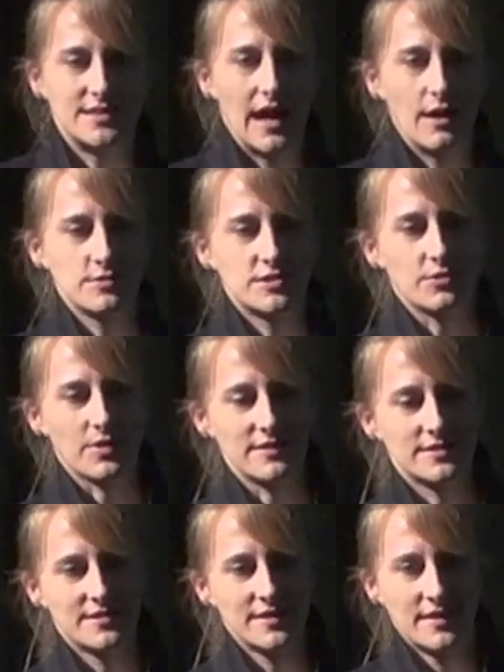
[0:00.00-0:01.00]
down to
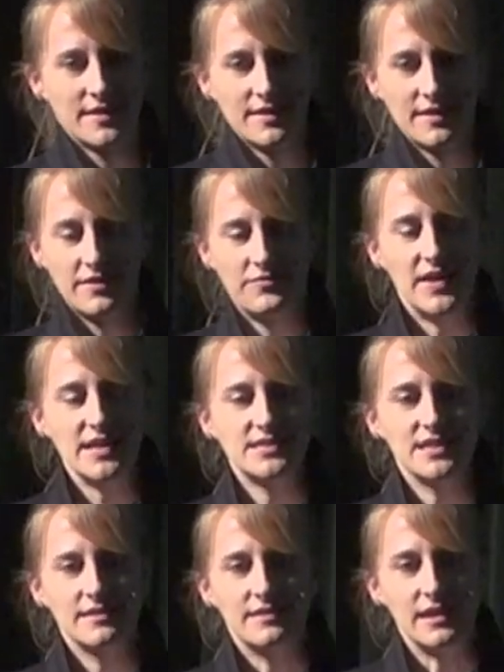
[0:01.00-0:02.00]
it,
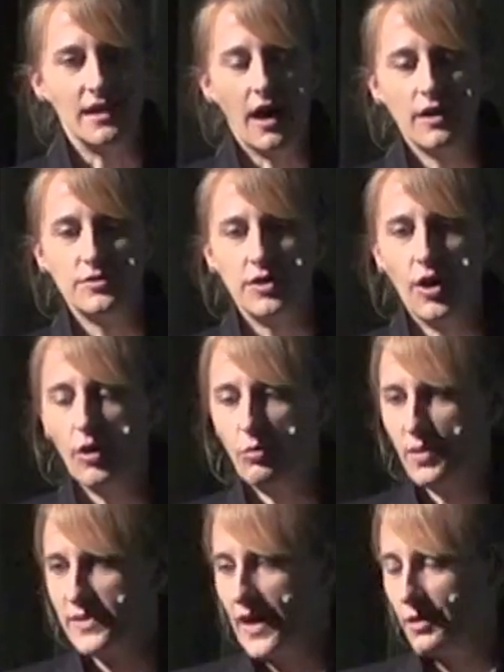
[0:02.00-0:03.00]
facing the unknown
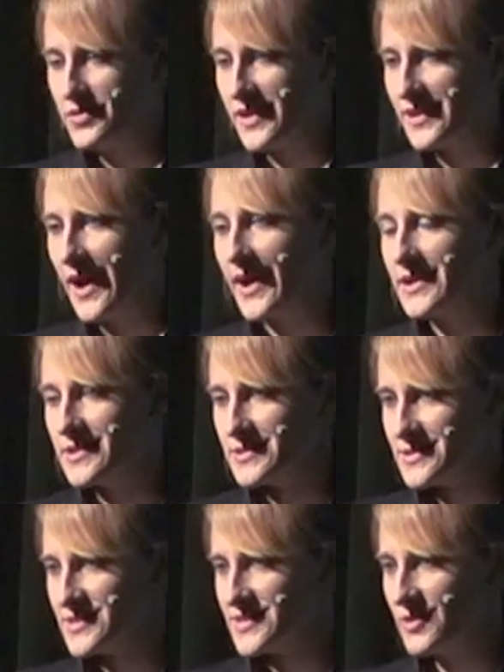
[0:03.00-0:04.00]
without the
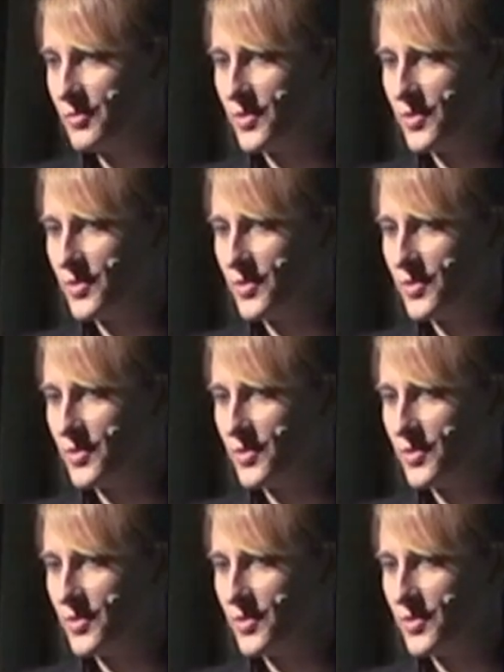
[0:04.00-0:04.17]
guidance,